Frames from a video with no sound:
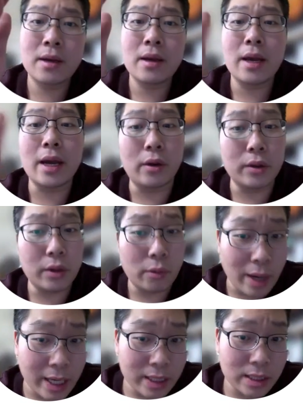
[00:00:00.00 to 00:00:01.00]
and on the
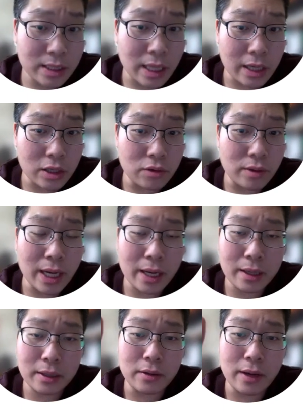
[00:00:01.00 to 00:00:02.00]
right side you
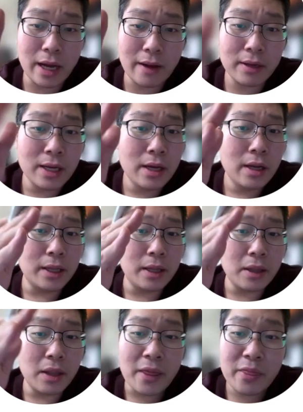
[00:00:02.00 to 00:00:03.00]
have
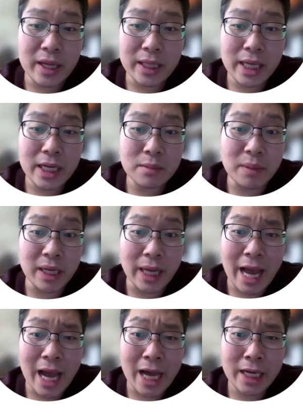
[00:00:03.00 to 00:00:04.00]
nothing that is being
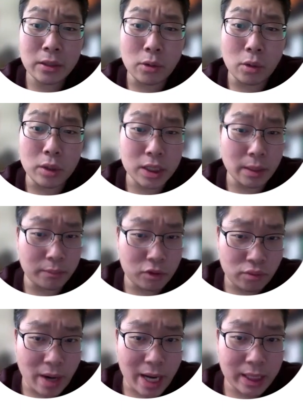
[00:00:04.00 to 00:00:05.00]
added or
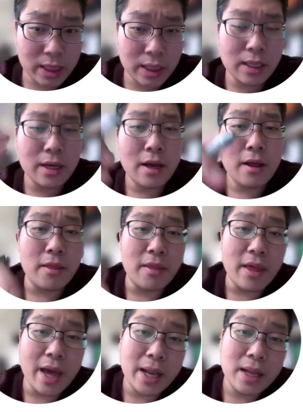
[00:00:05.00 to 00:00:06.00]
subtracted,
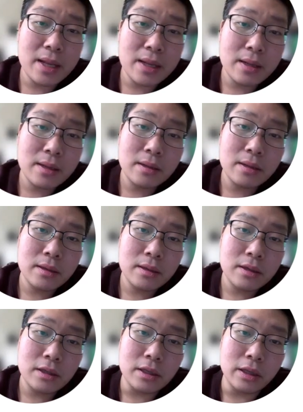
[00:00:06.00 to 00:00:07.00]
then
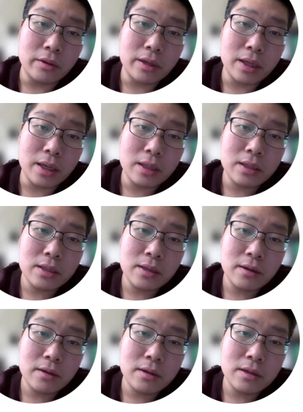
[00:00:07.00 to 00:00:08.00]
you can
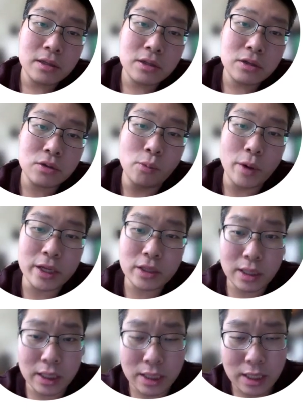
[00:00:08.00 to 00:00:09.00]
switch
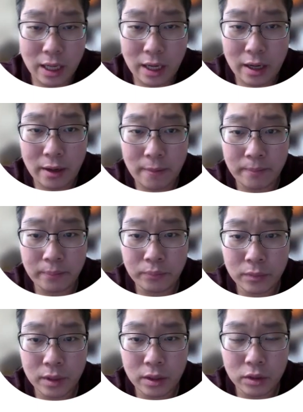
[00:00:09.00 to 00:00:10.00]
this guy,
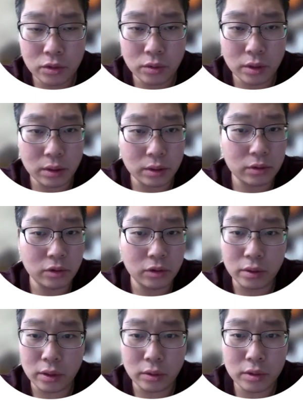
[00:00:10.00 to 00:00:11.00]
do a
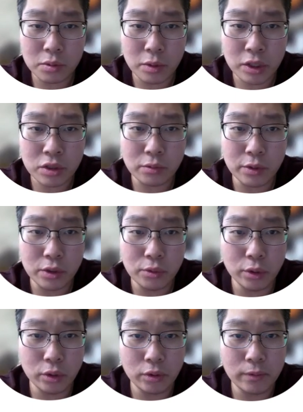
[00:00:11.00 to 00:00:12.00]
good old switcheroo rule.